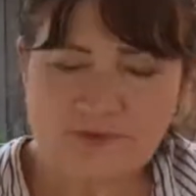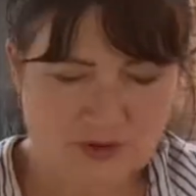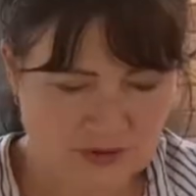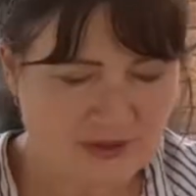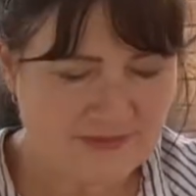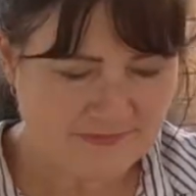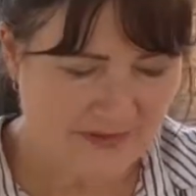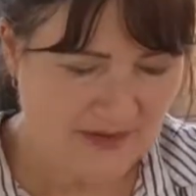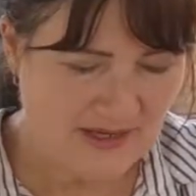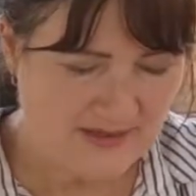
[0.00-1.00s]
Good.
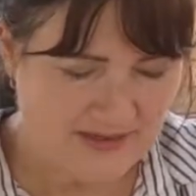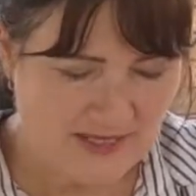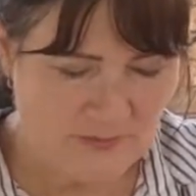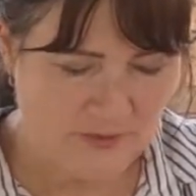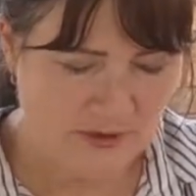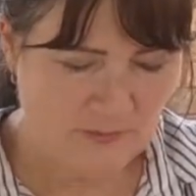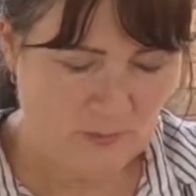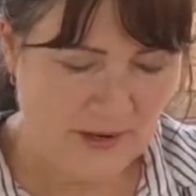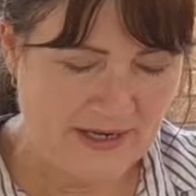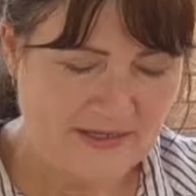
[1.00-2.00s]
Okay, so keep an eye on
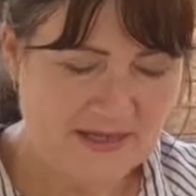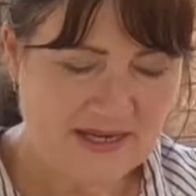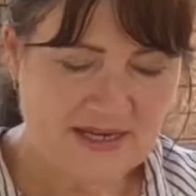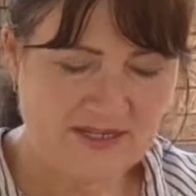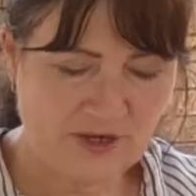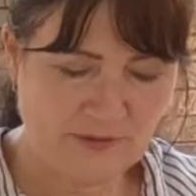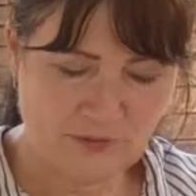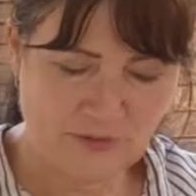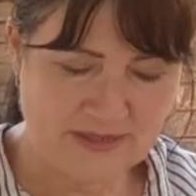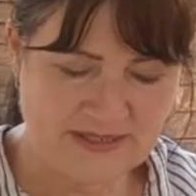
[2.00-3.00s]
weight. His
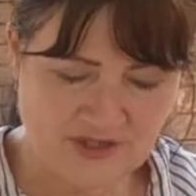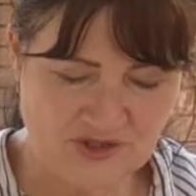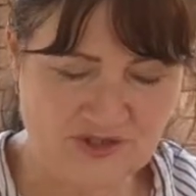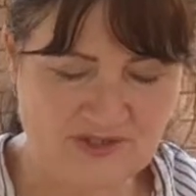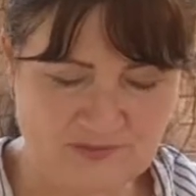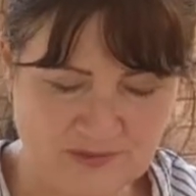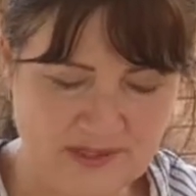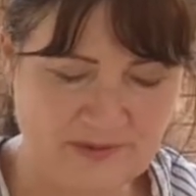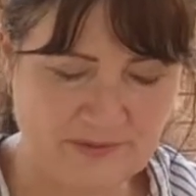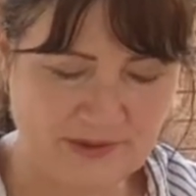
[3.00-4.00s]
overall condition is really